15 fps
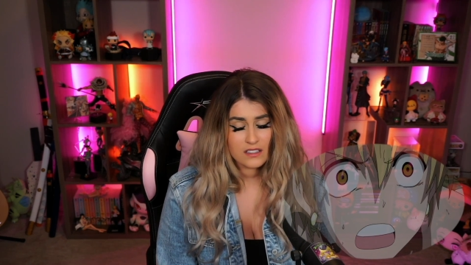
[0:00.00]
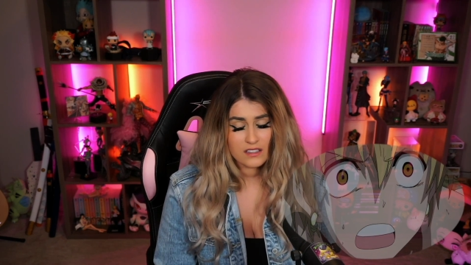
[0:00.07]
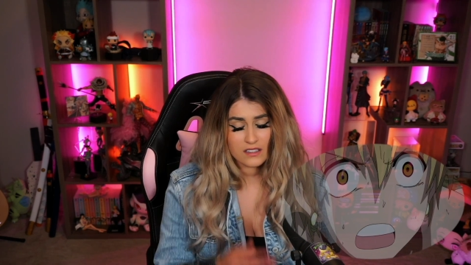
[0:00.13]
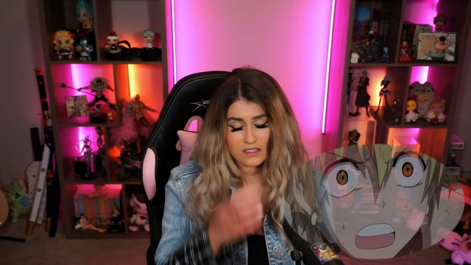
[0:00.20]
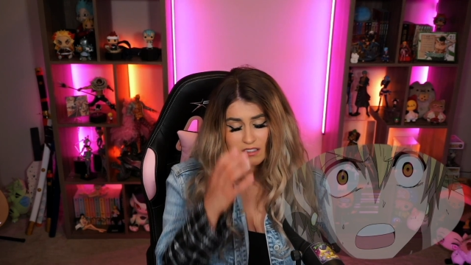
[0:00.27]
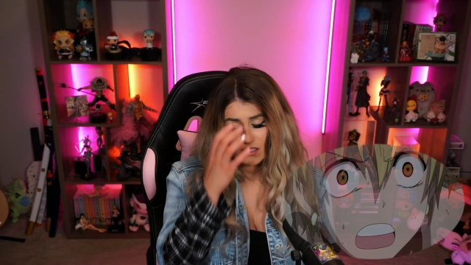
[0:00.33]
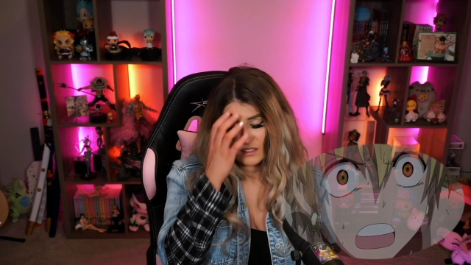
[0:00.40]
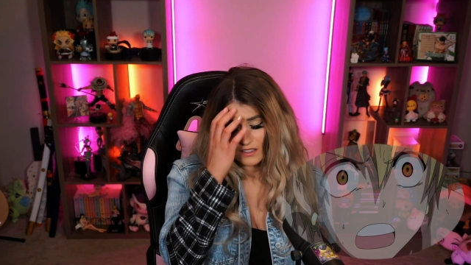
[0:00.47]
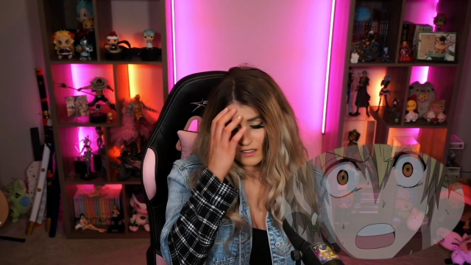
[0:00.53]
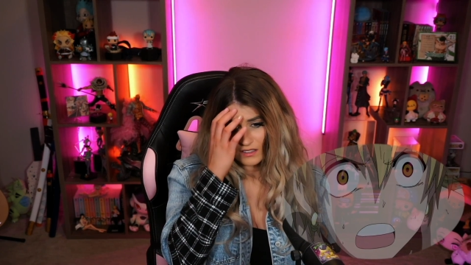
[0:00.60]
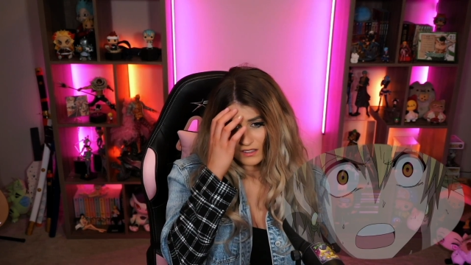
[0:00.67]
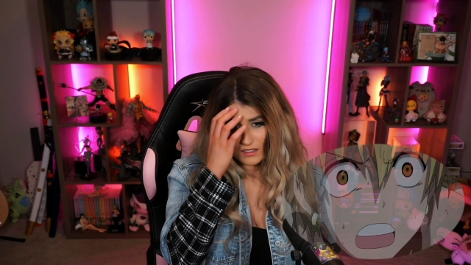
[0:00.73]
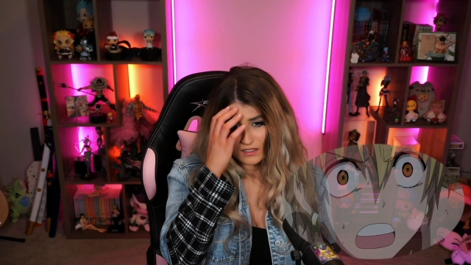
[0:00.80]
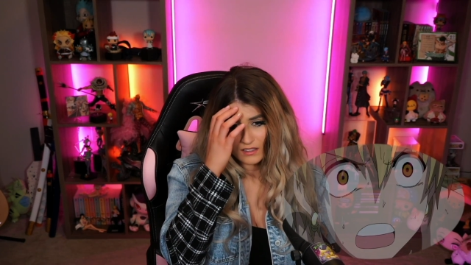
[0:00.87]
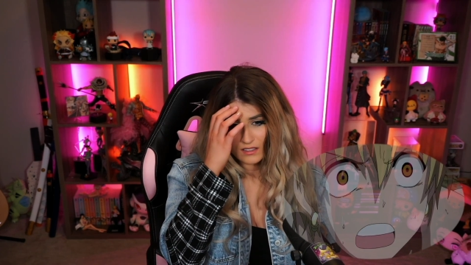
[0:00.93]

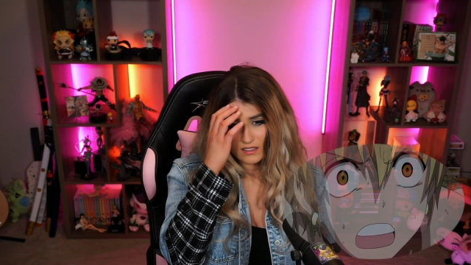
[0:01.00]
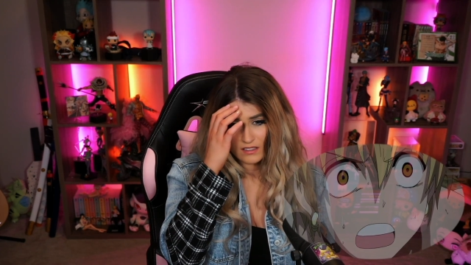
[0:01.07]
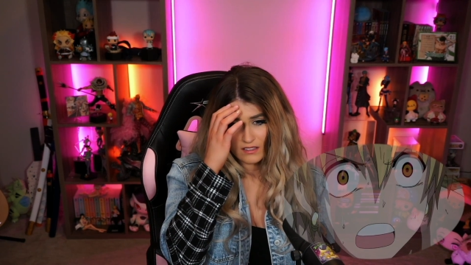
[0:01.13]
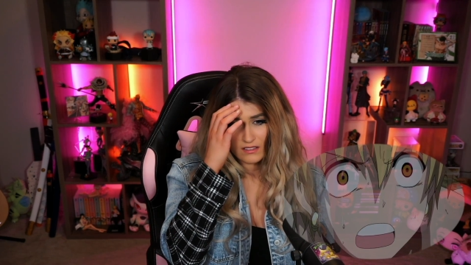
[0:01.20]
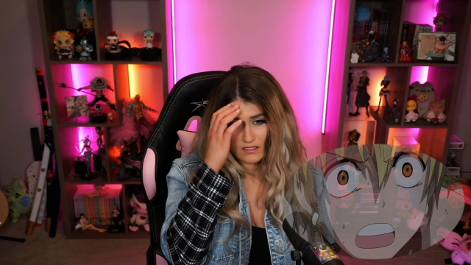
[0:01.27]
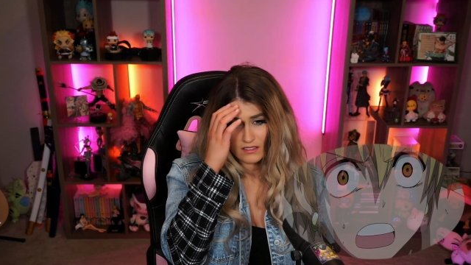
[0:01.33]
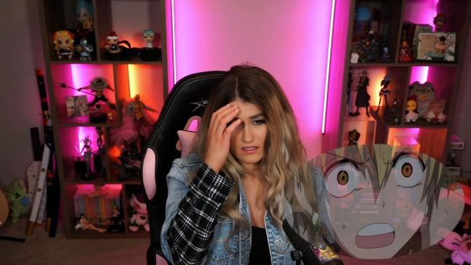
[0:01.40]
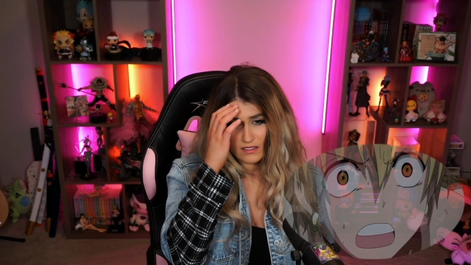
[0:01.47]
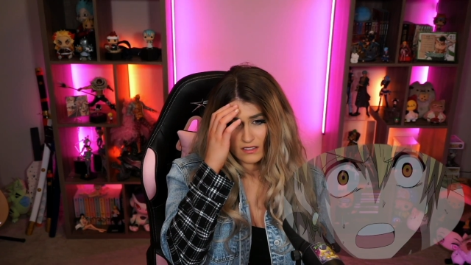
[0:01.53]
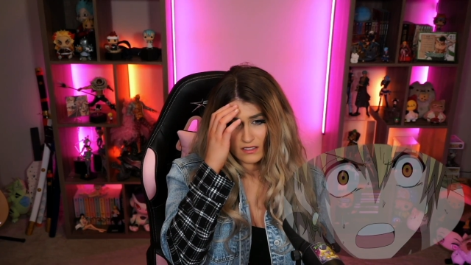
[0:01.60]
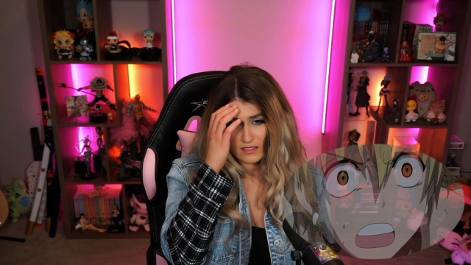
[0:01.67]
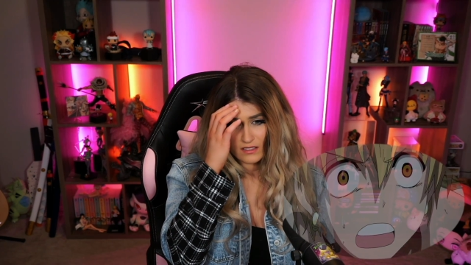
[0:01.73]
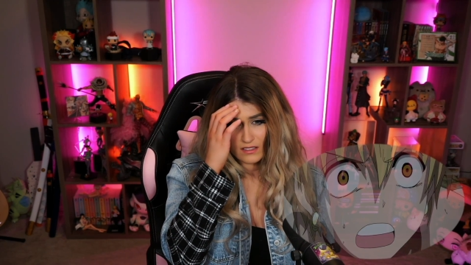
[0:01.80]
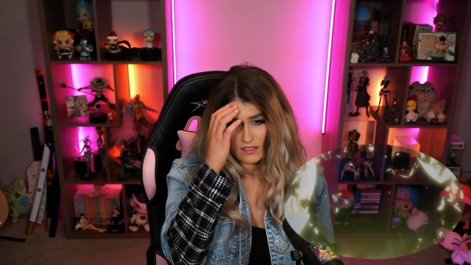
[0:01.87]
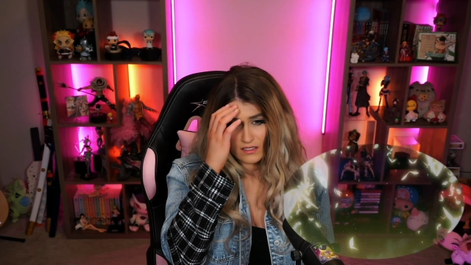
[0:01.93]

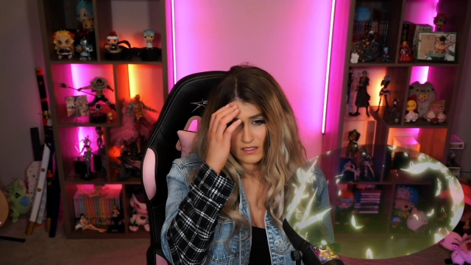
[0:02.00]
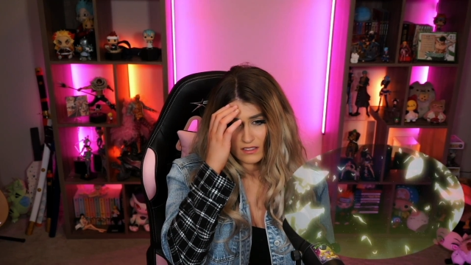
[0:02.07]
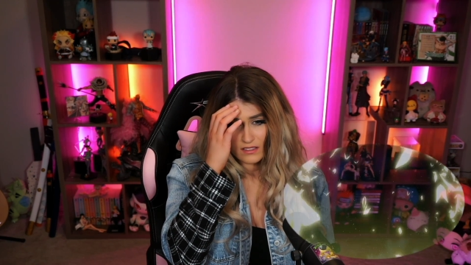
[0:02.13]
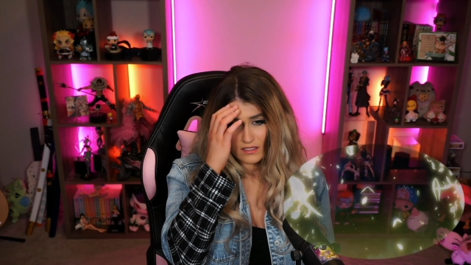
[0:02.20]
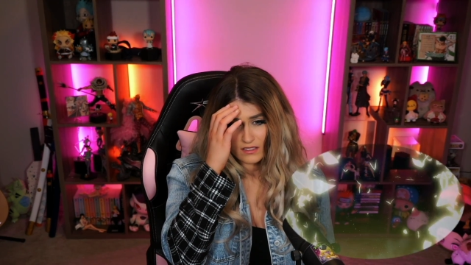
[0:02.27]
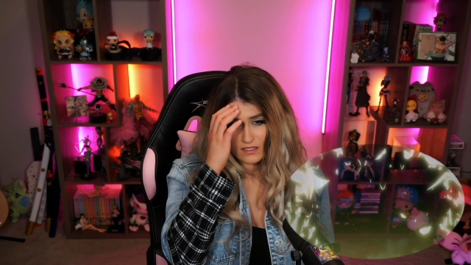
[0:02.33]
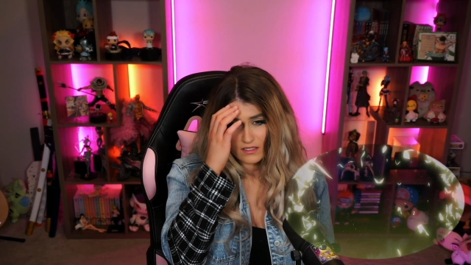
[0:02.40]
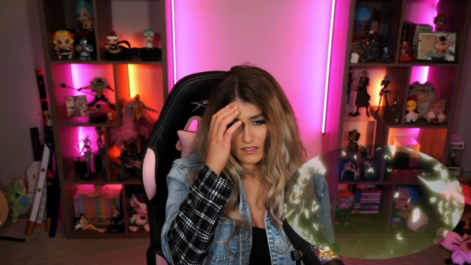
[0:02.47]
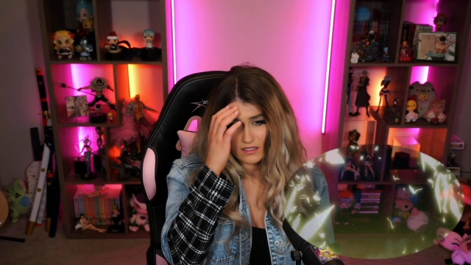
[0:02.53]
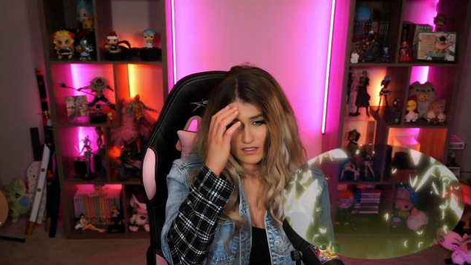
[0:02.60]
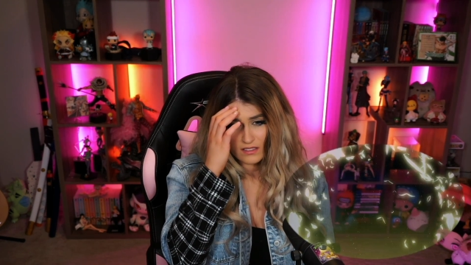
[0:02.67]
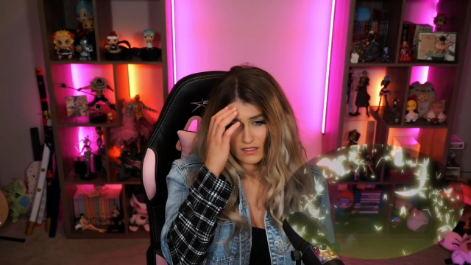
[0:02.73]
Nothing is said.